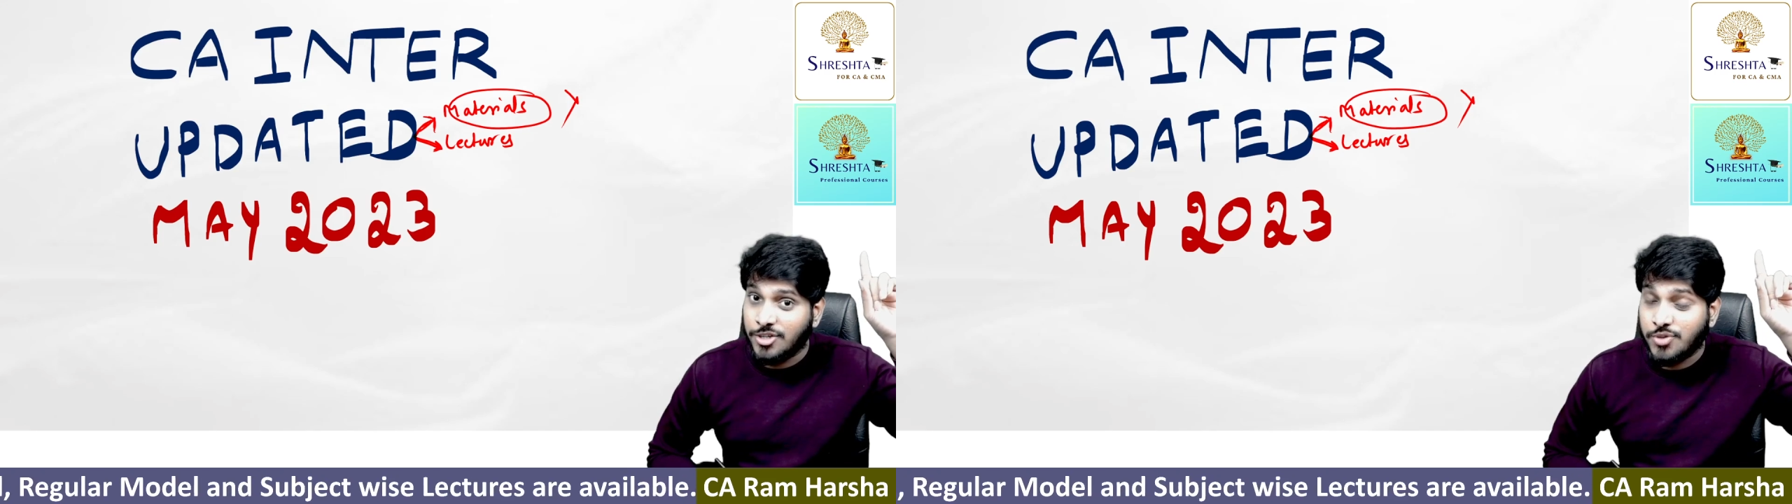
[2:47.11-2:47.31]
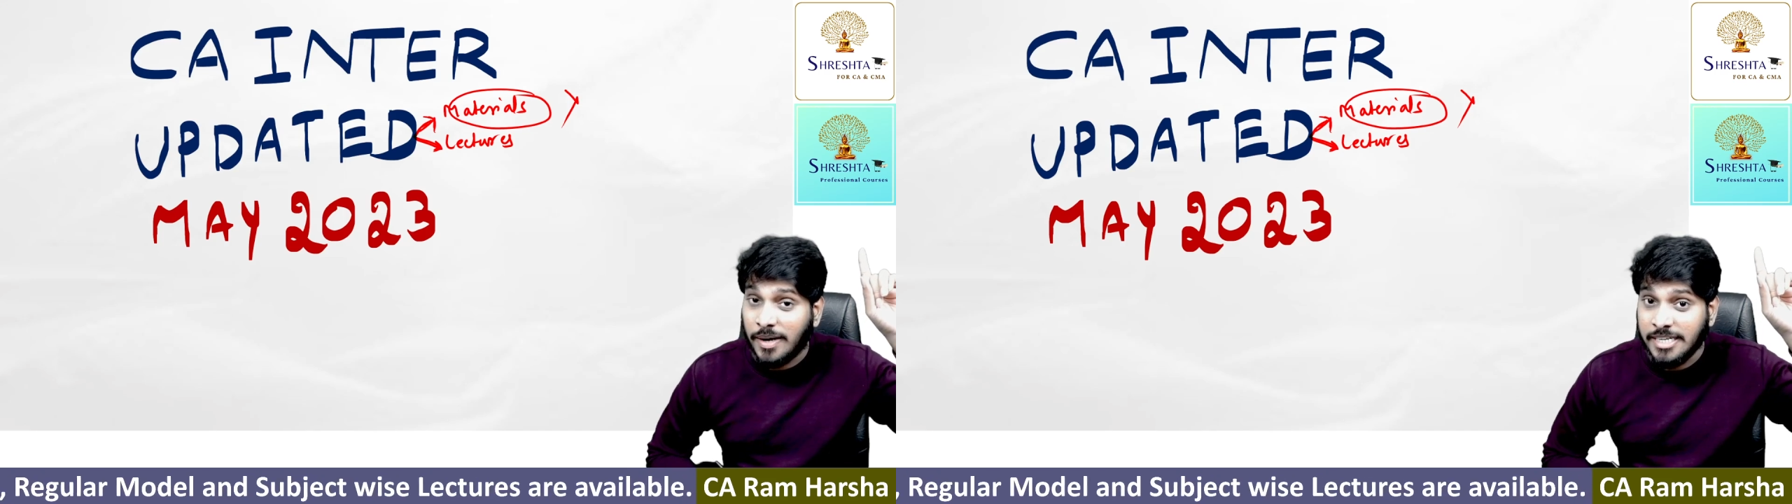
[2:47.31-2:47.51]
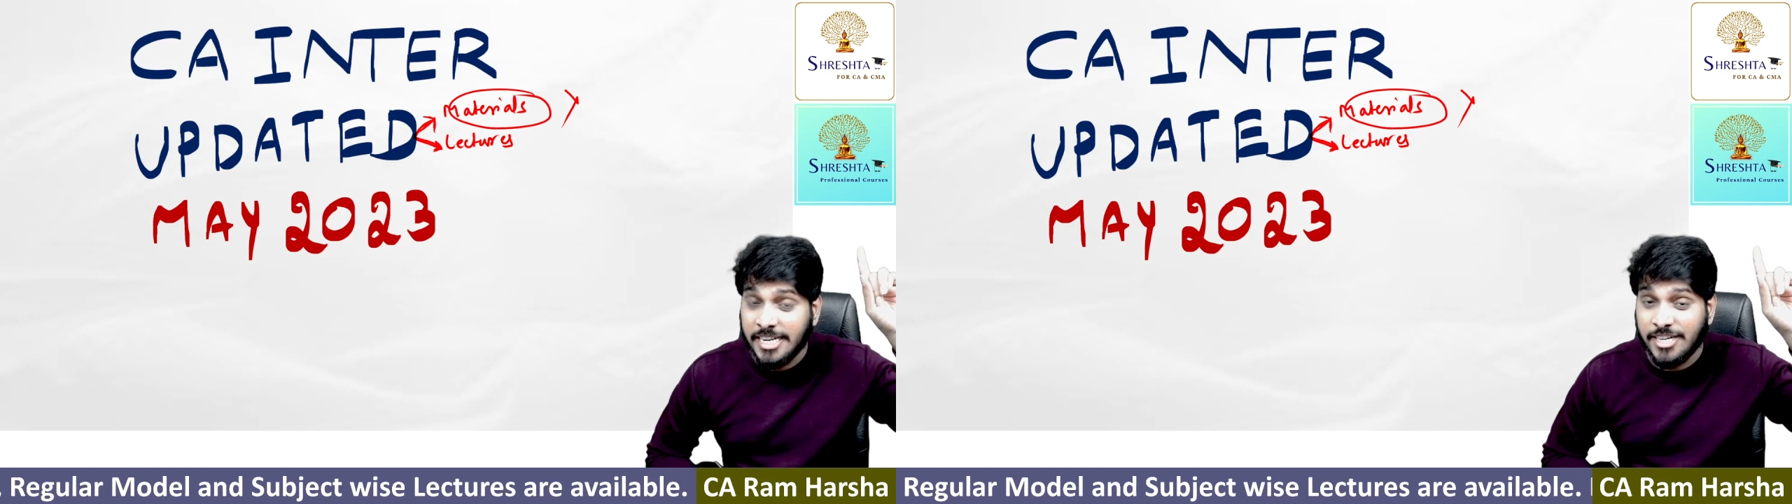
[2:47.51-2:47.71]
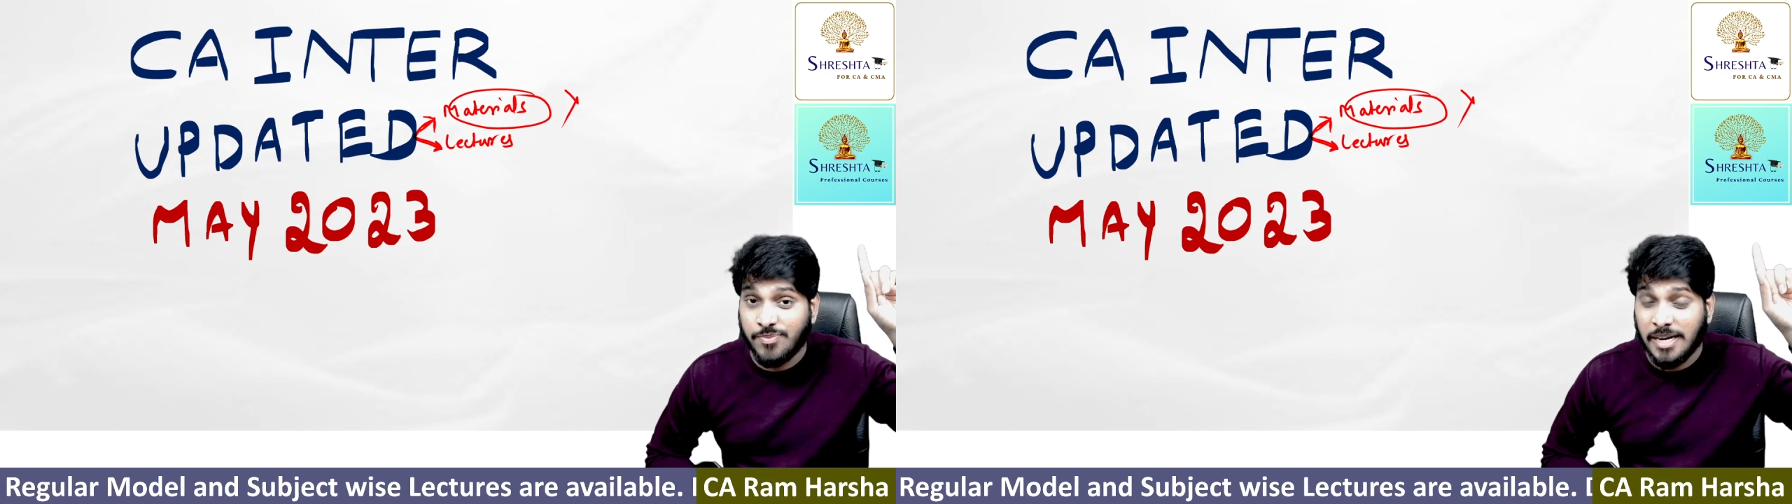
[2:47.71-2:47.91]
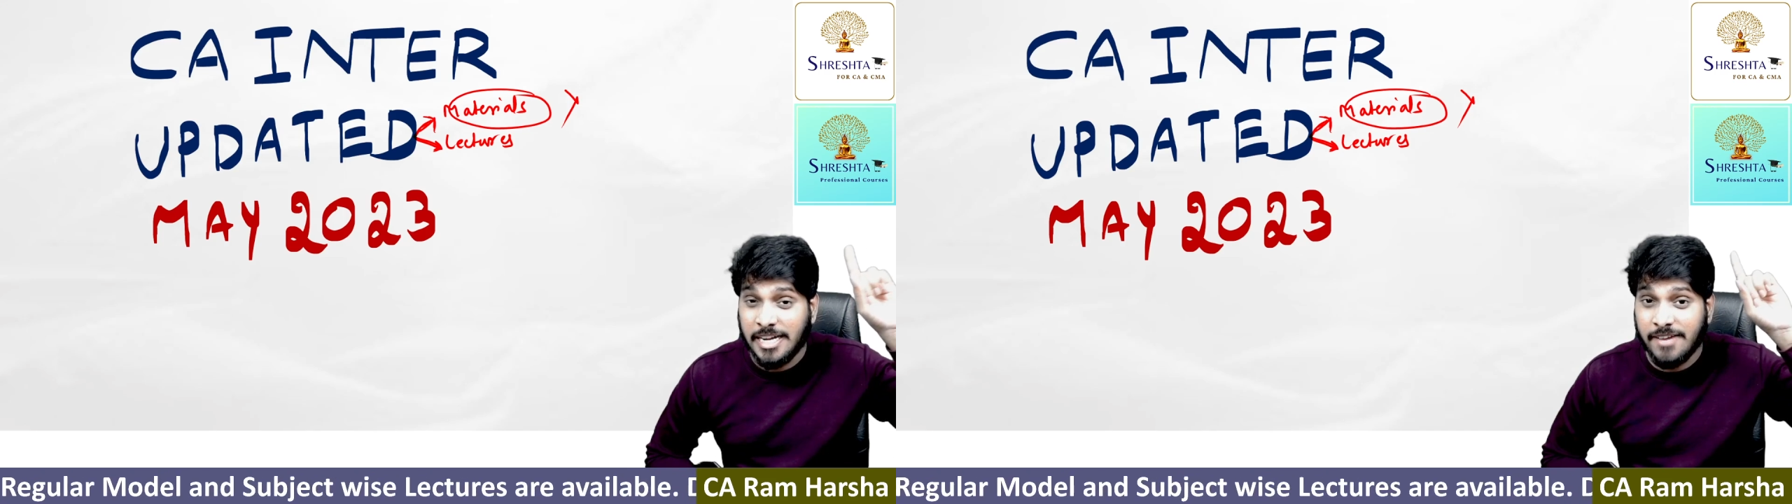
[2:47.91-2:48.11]

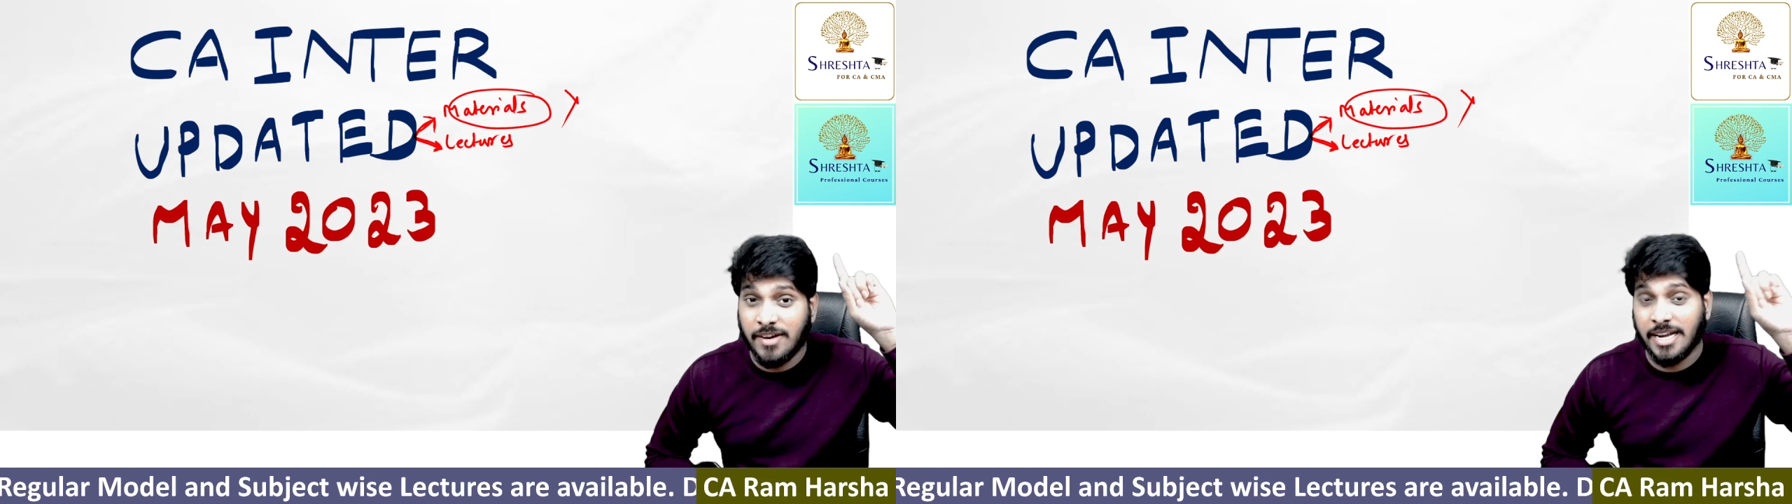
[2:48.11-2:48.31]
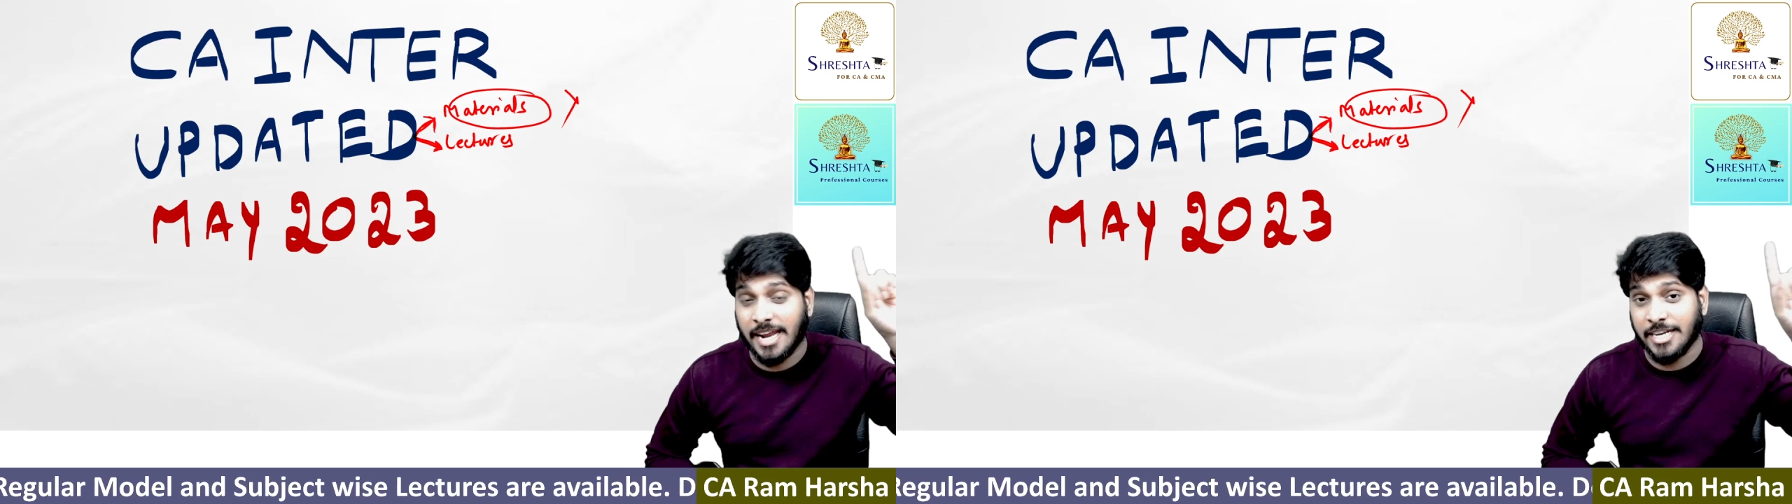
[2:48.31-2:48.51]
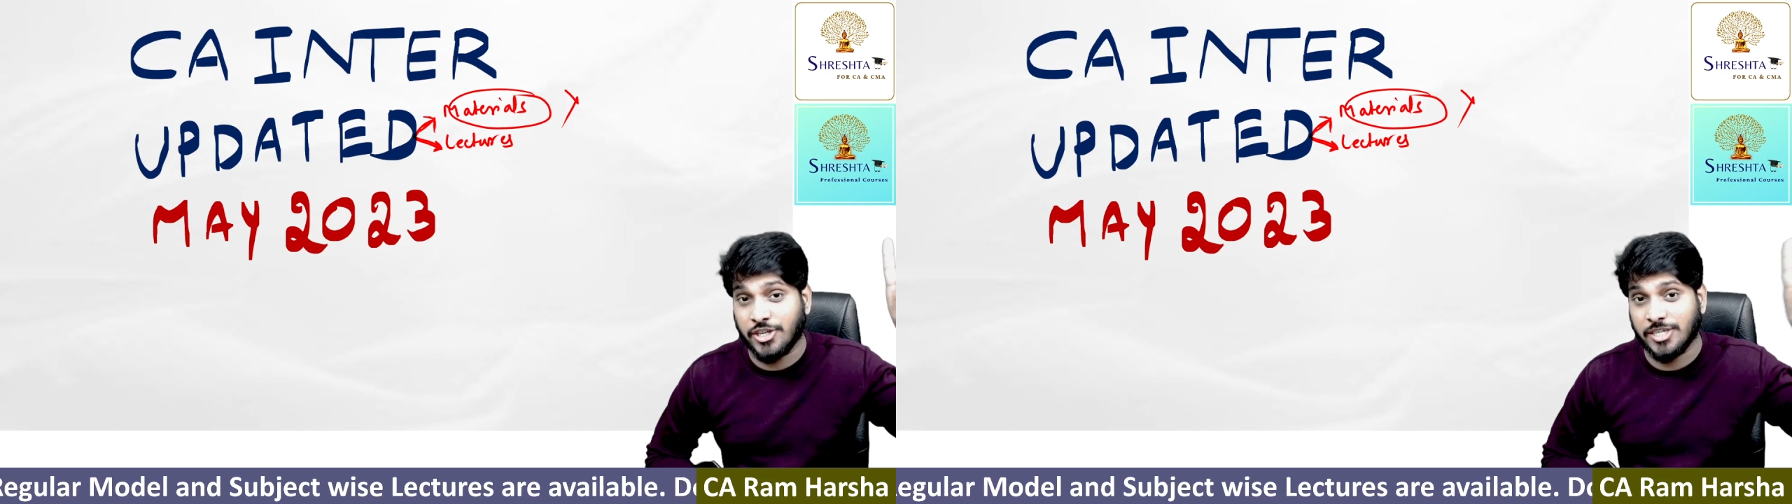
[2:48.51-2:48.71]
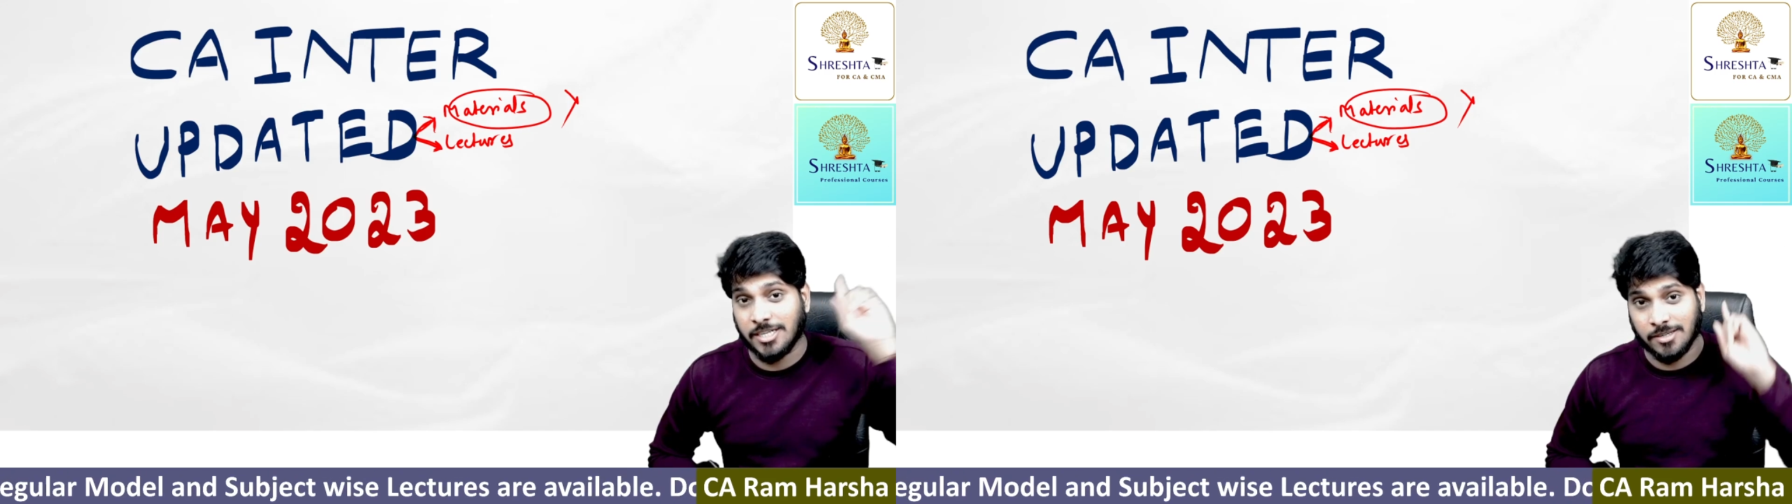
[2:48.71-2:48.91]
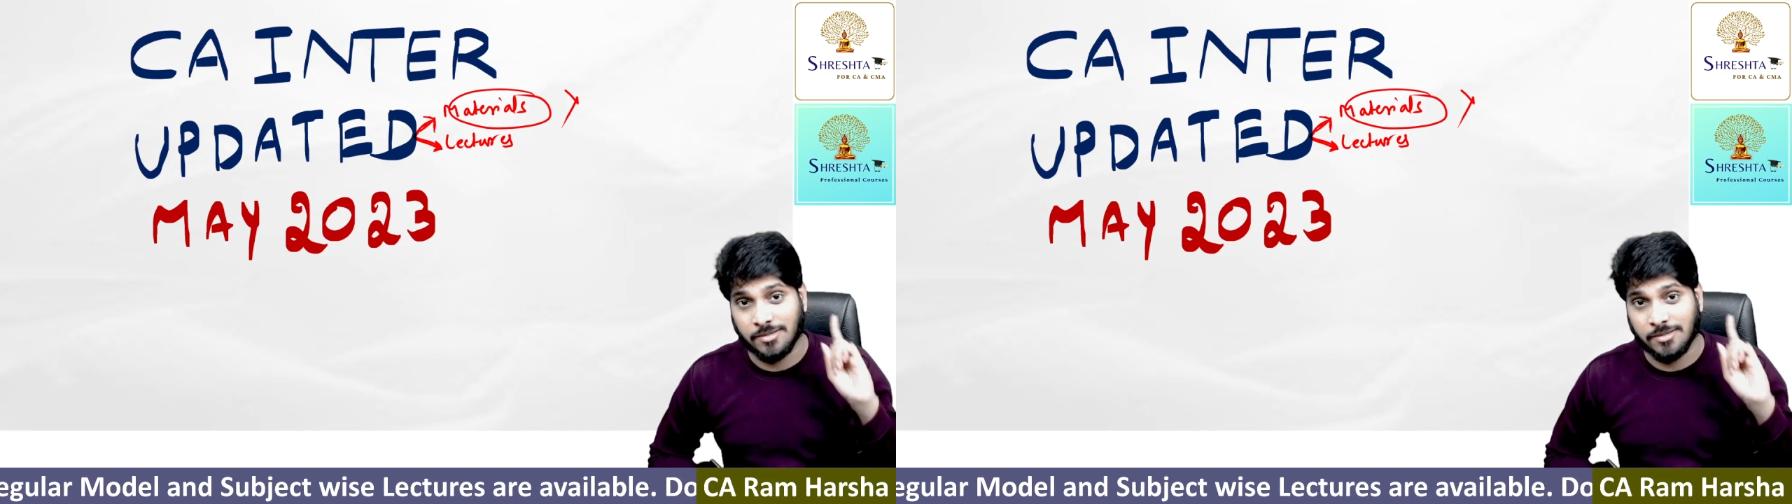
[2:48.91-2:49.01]
2021 edition.